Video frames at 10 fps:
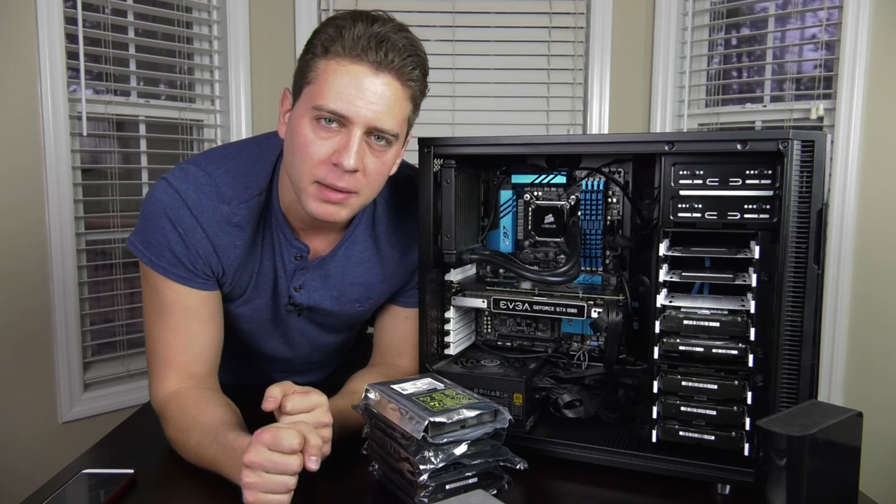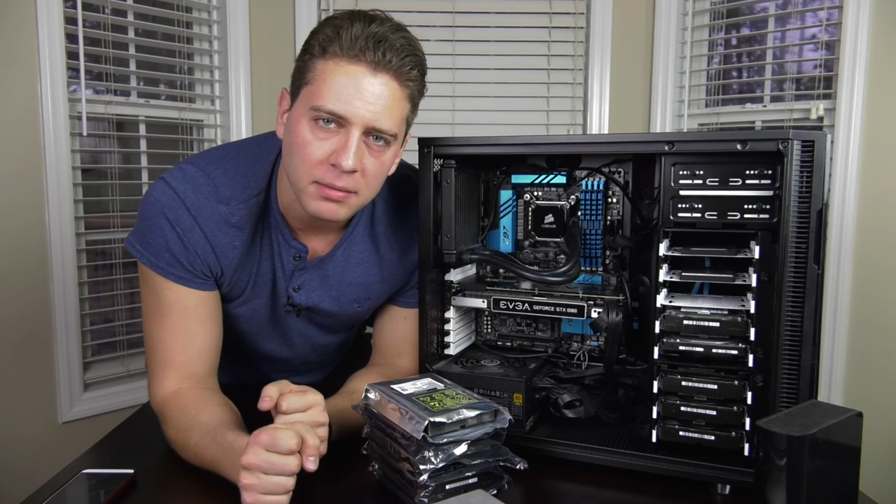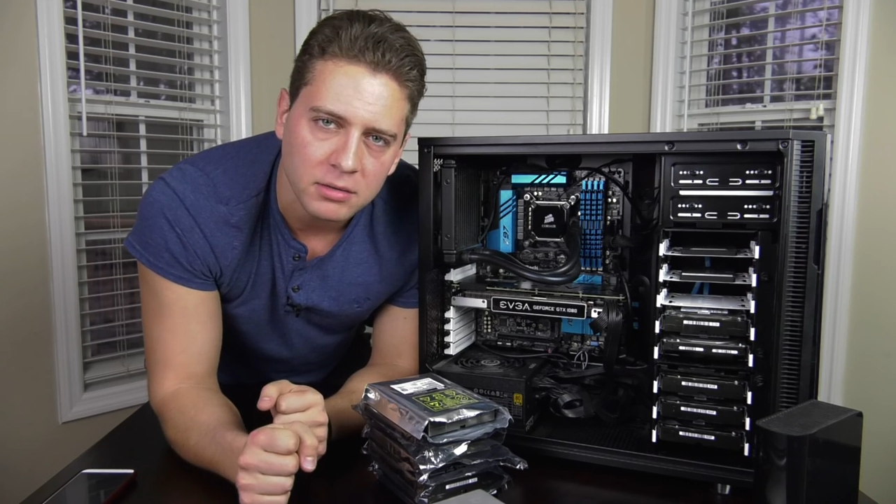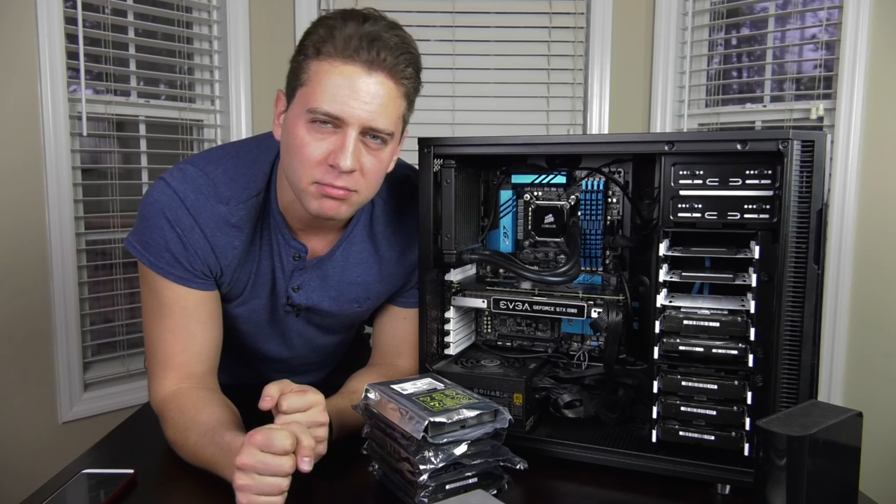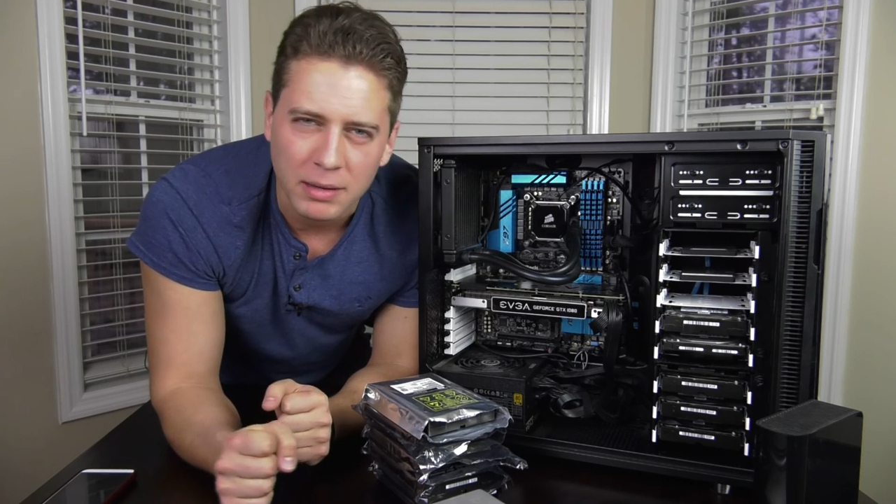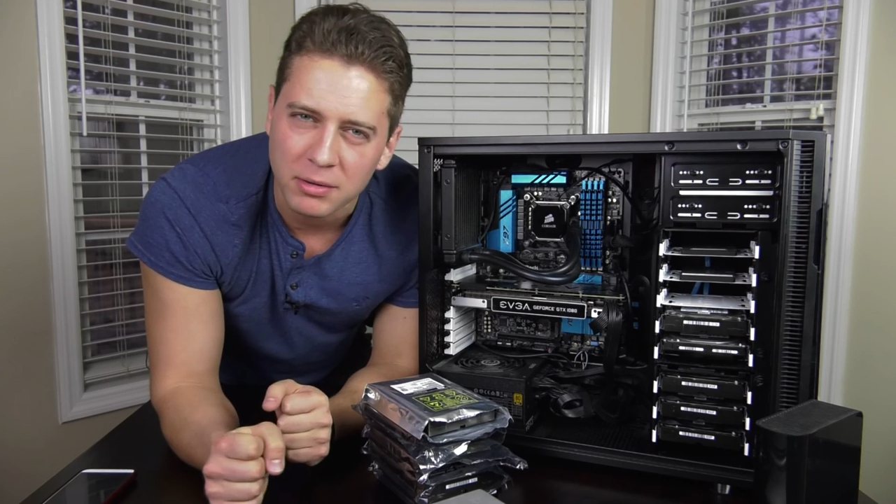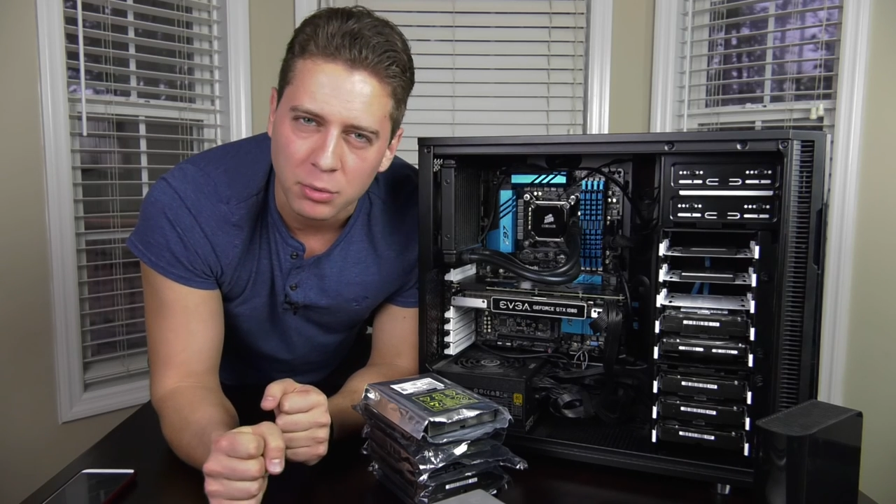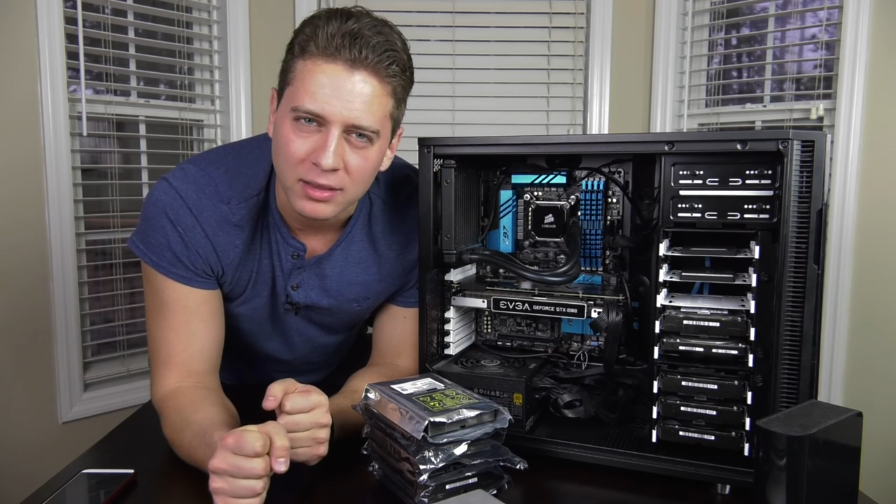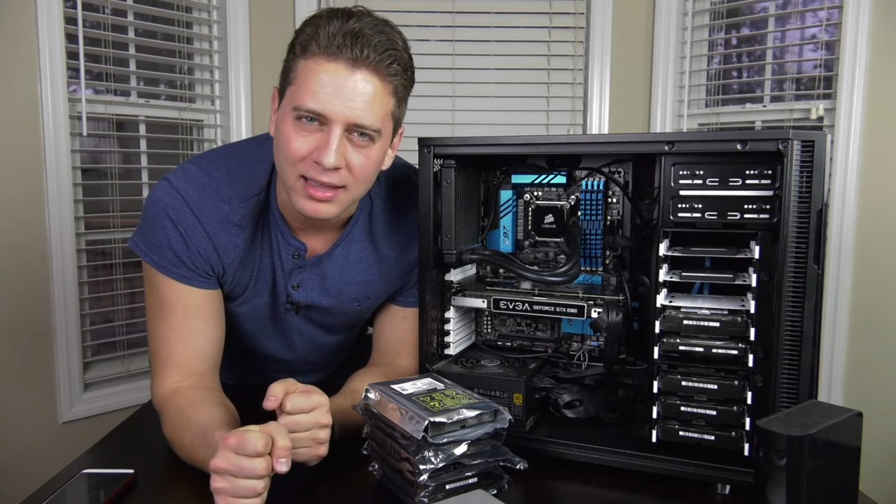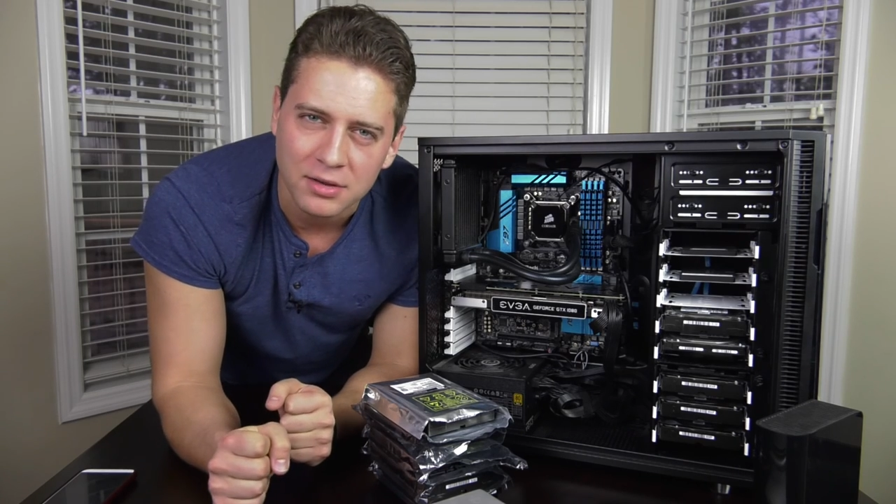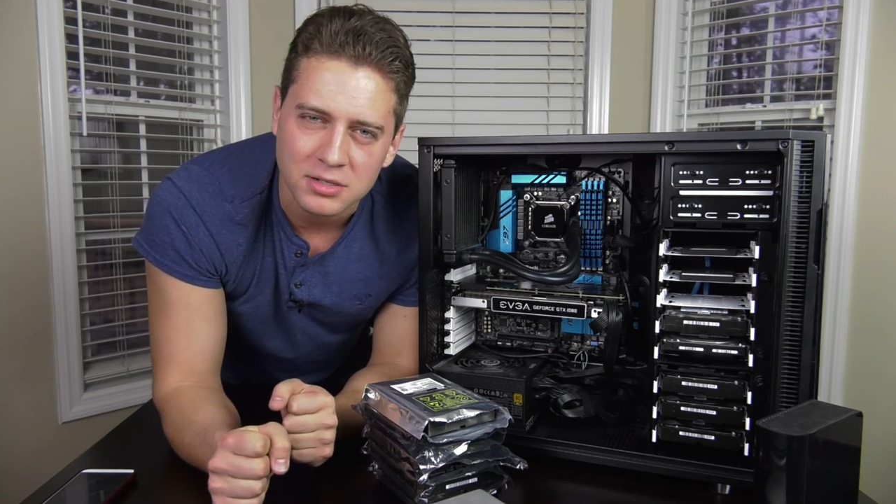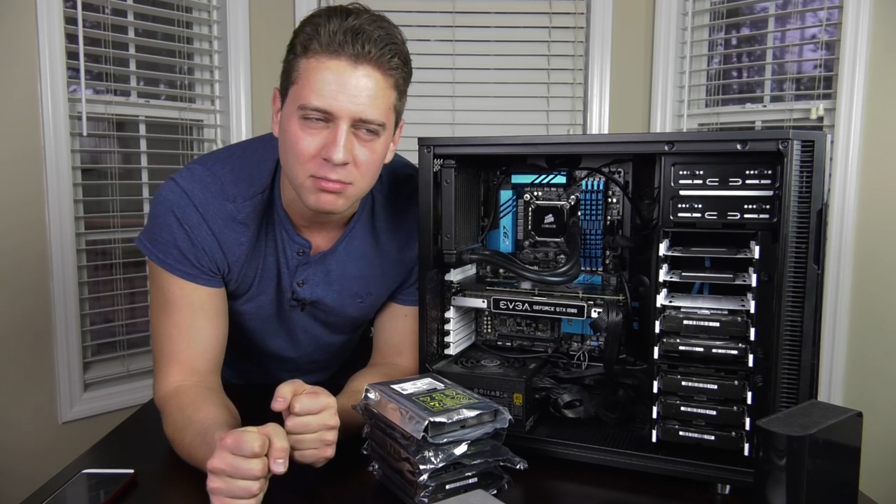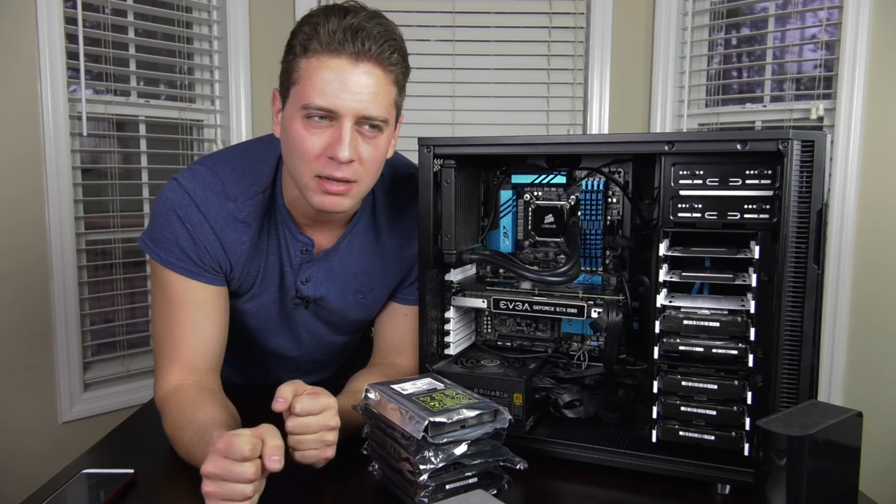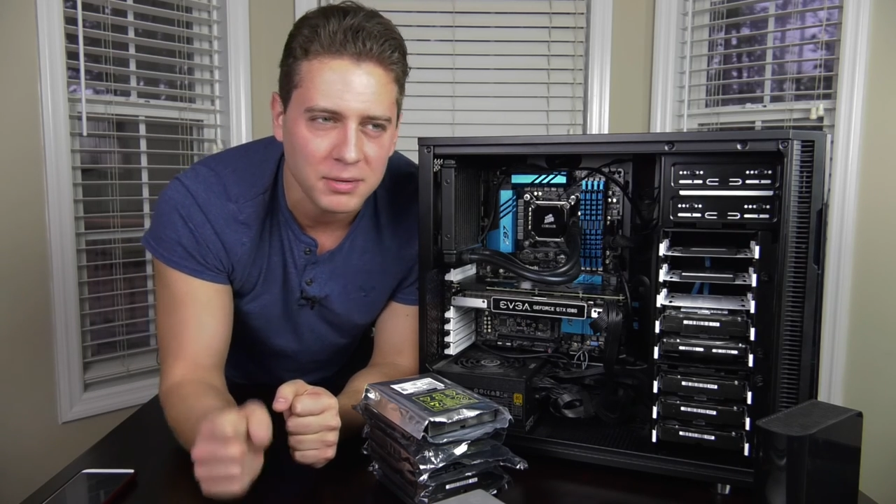maybe, maybe three thousand dollars,